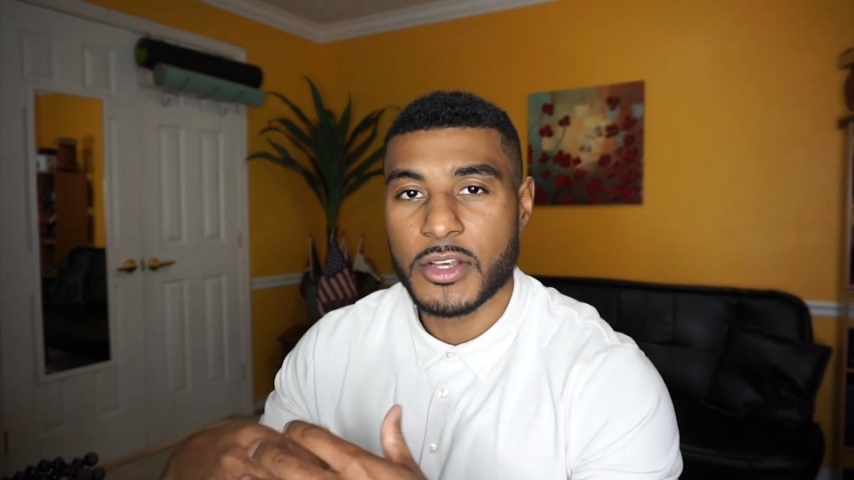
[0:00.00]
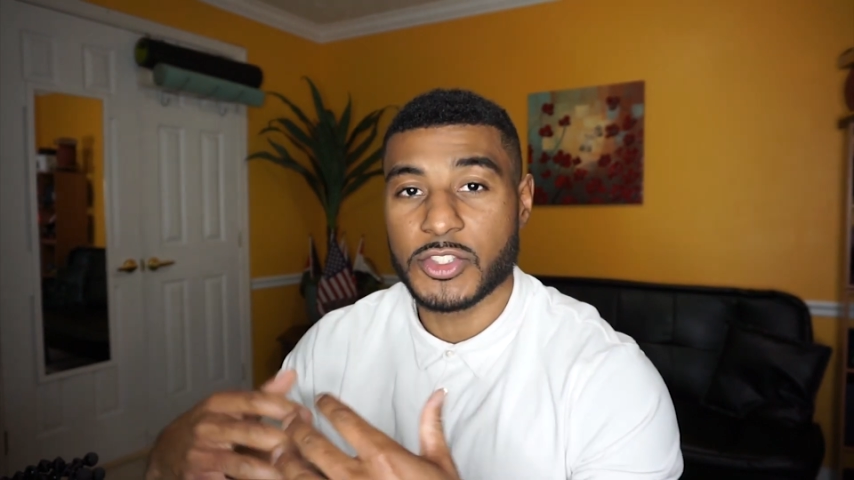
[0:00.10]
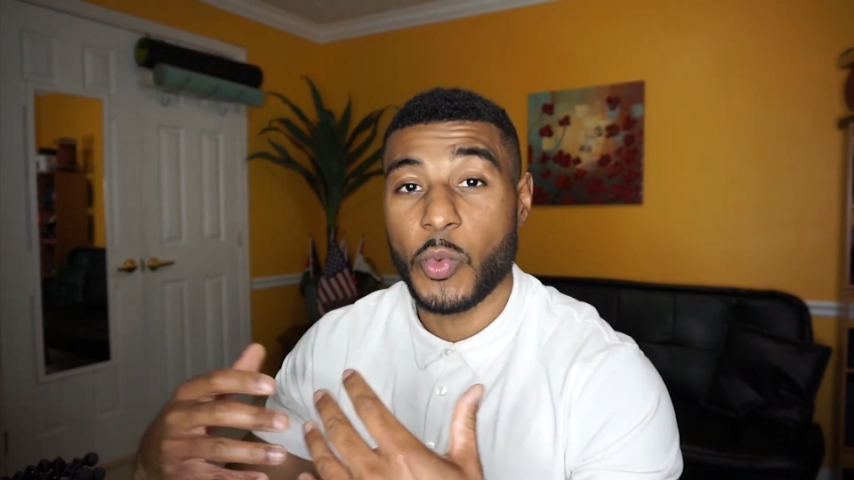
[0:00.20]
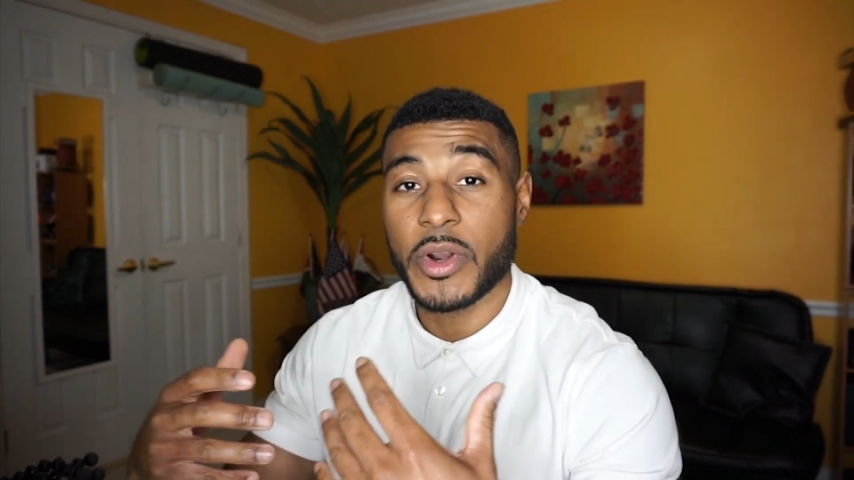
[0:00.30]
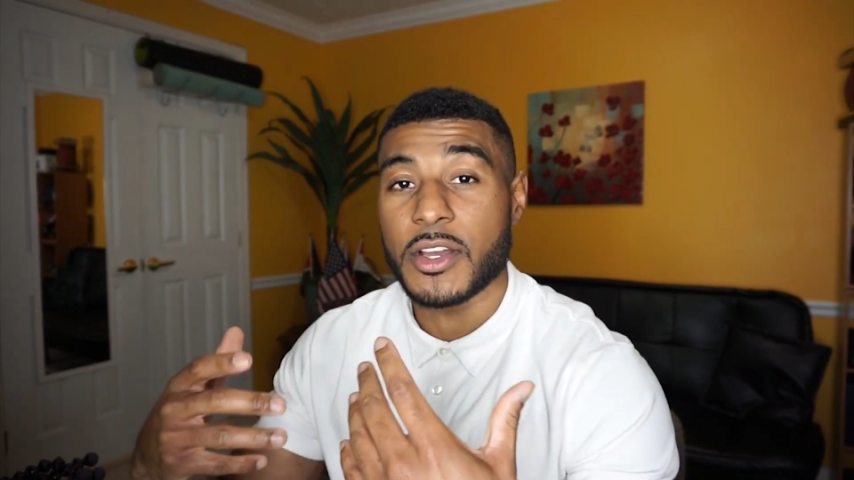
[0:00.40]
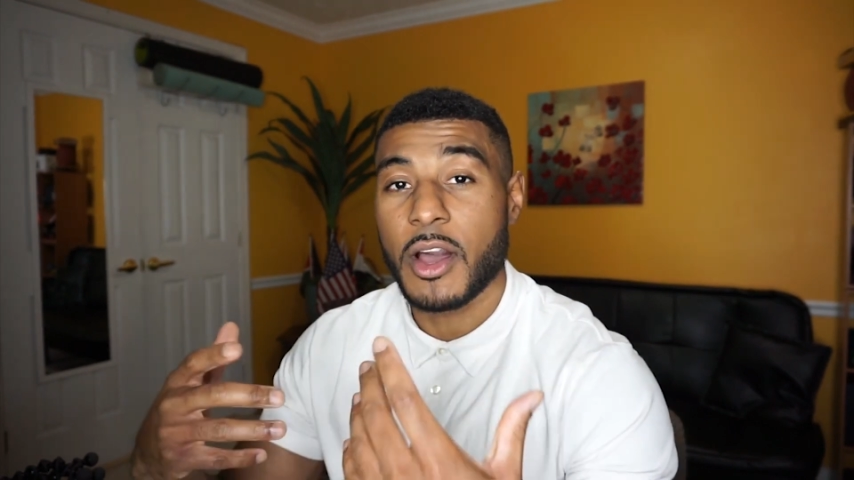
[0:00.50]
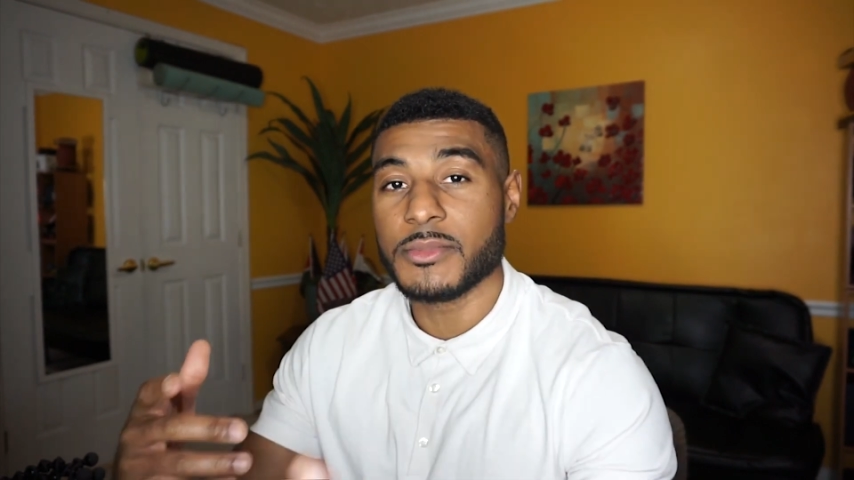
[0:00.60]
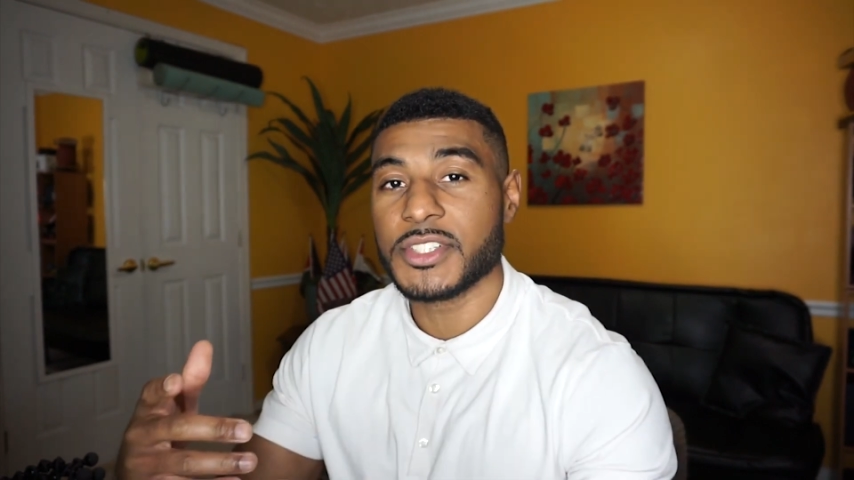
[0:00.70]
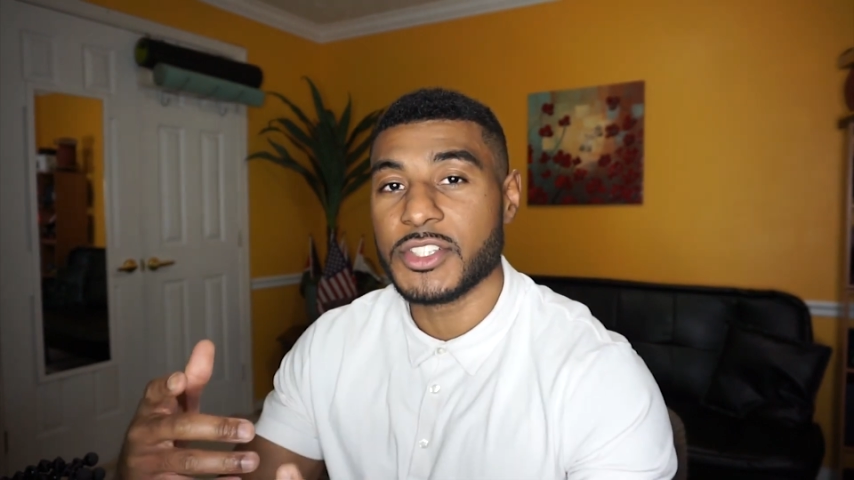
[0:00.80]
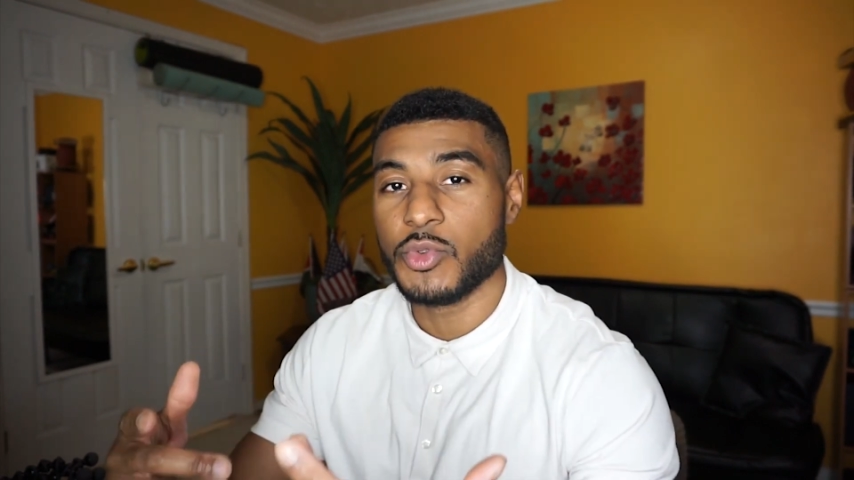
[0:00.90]
So when it
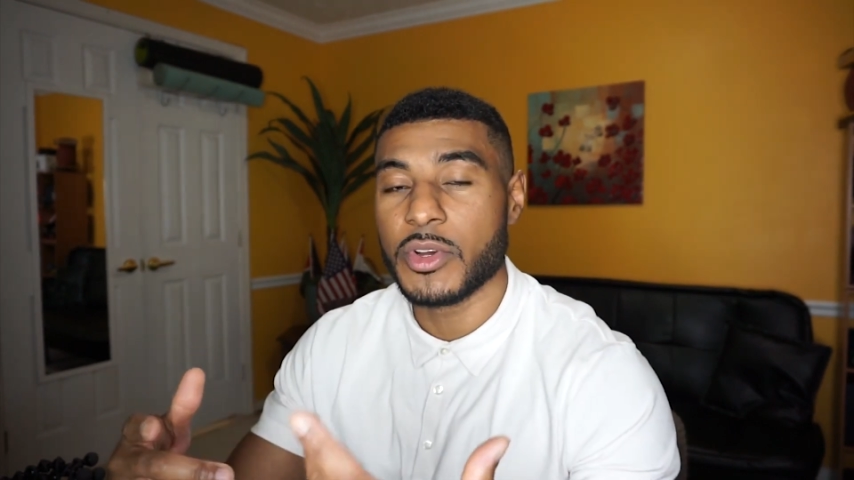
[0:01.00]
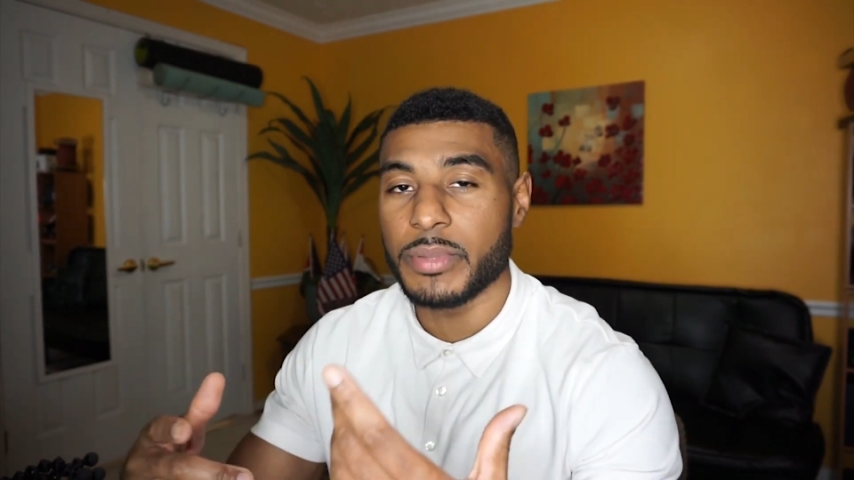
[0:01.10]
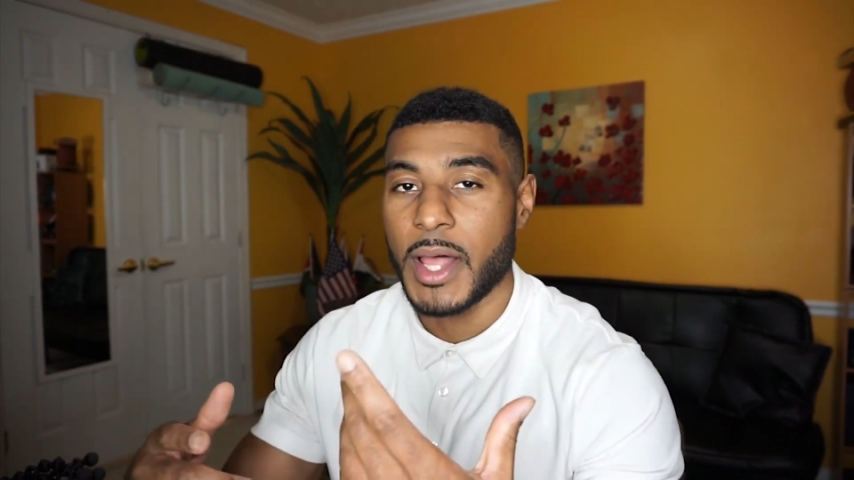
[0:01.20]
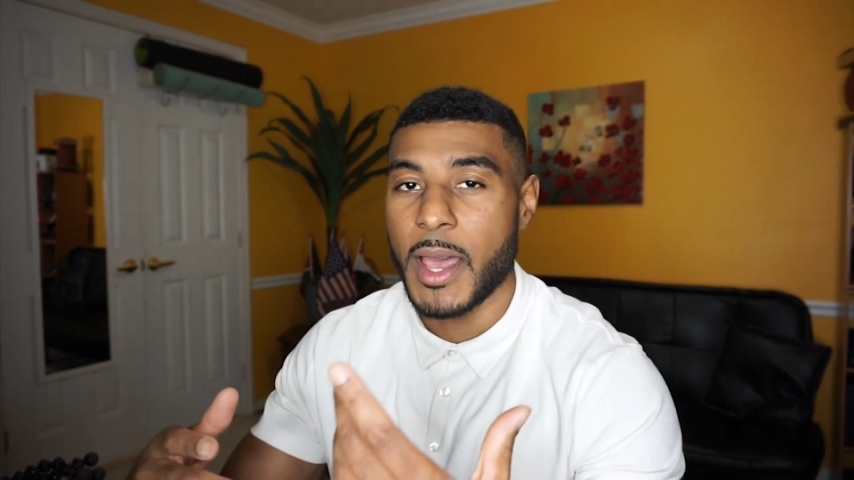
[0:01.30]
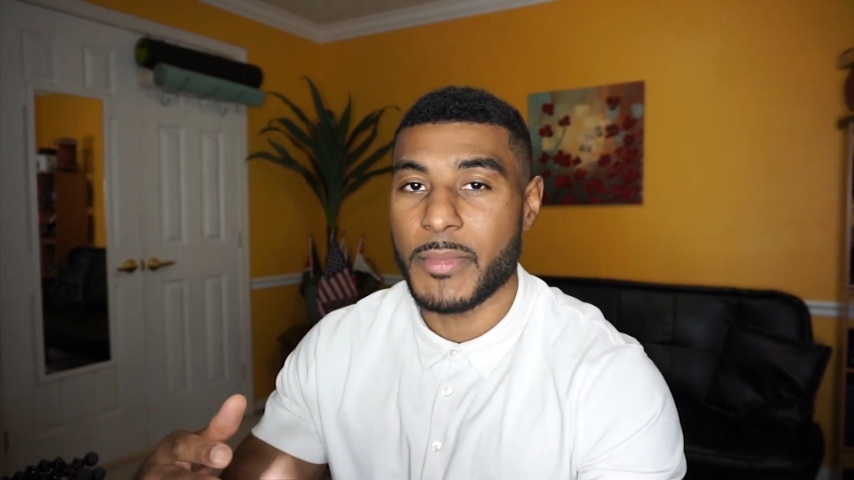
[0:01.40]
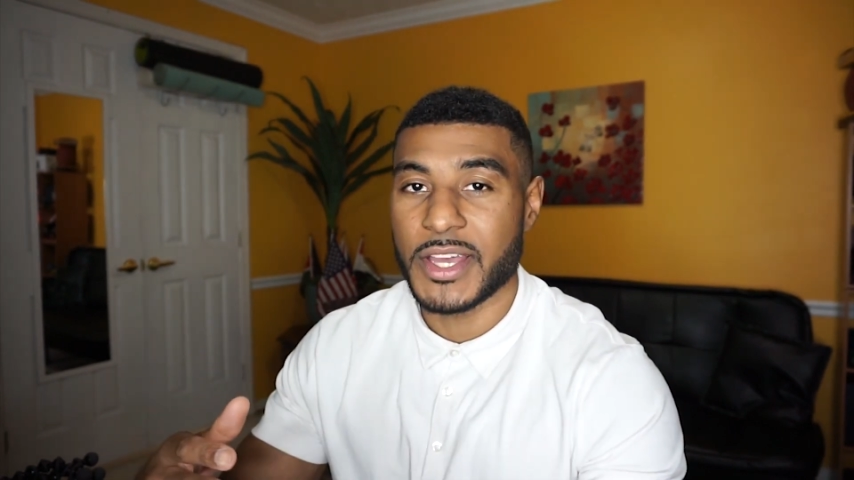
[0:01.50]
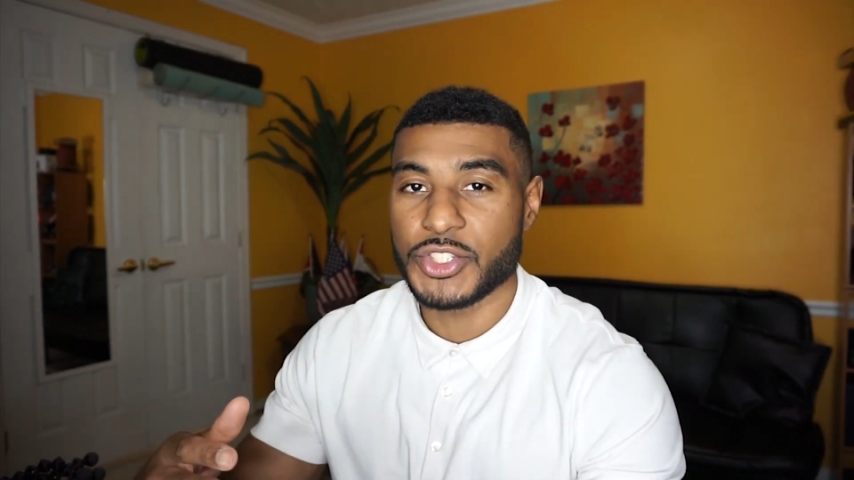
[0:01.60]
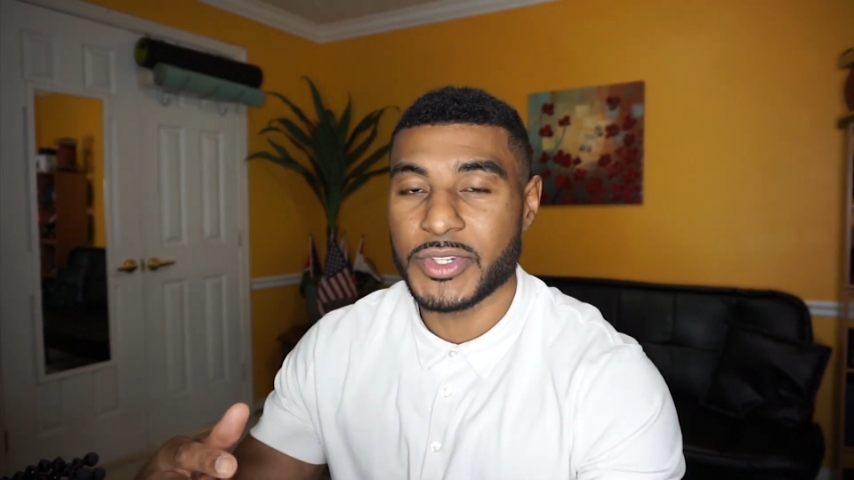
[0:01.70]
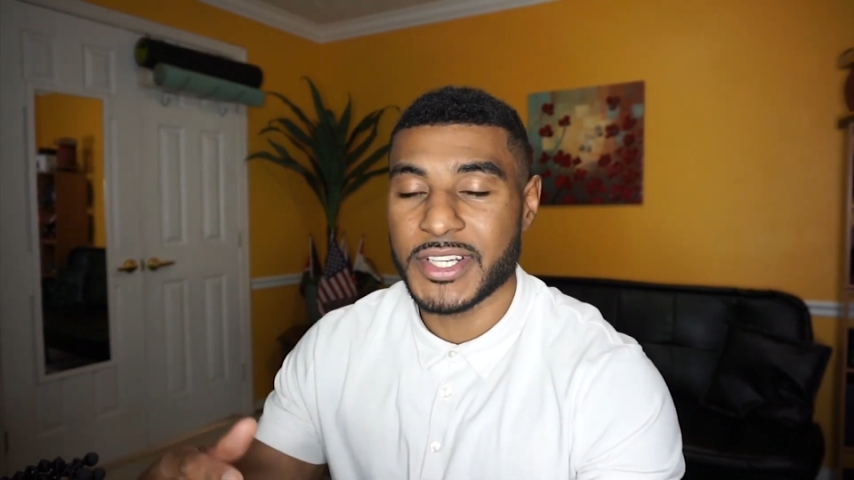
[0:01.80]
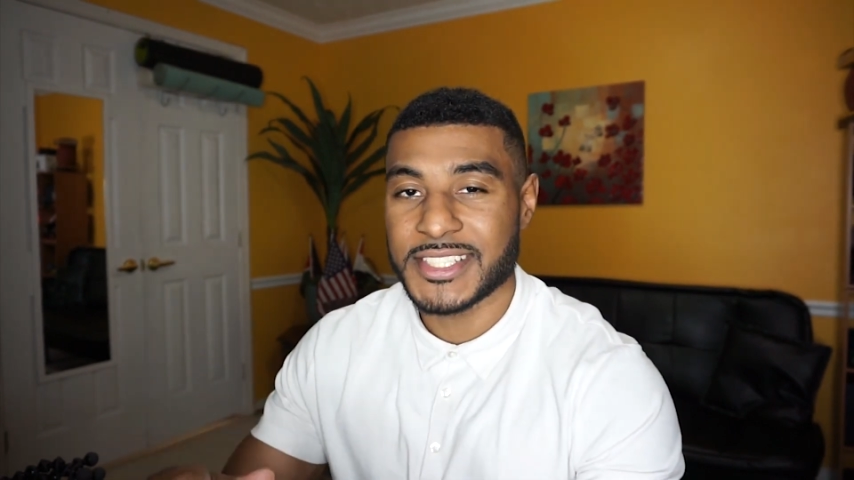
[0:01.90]
comes to doing
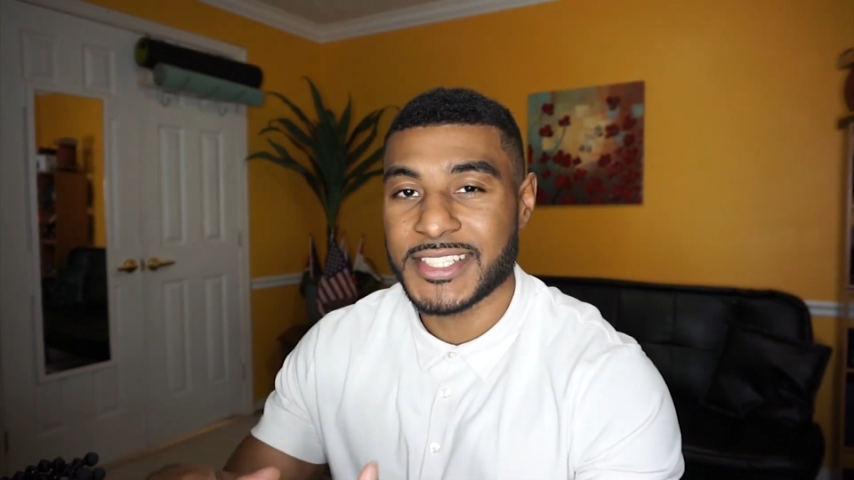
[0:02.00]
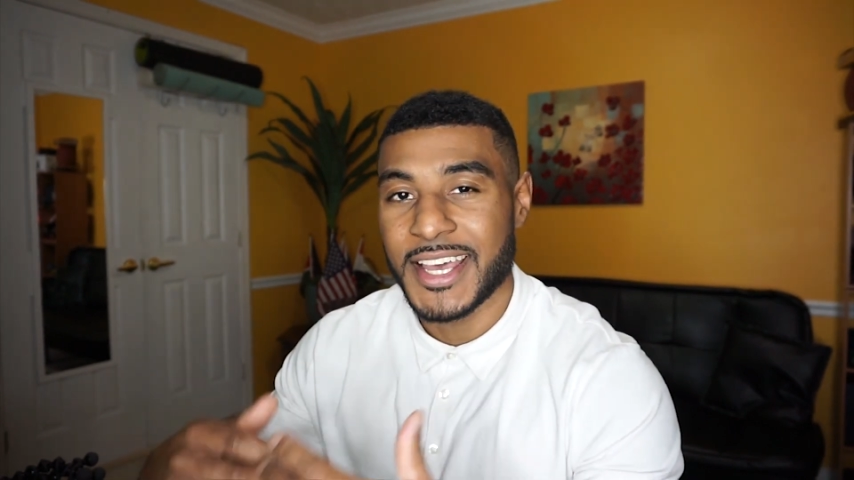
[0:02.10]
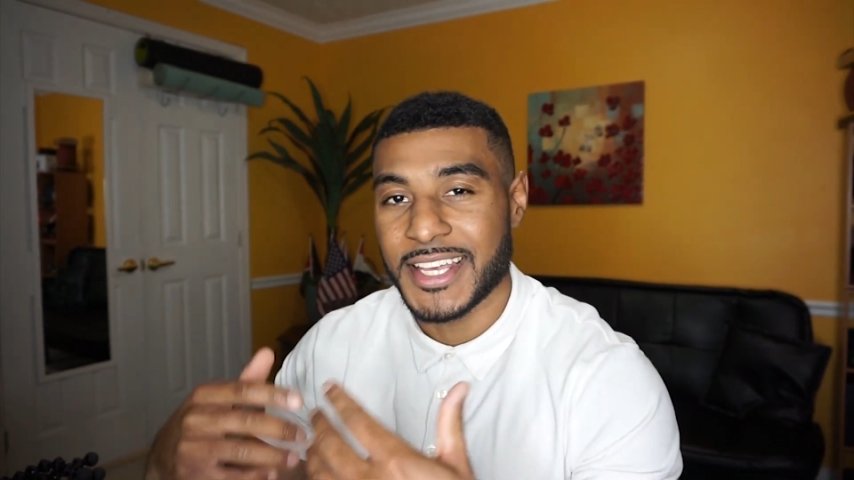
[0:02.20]
plyometrics,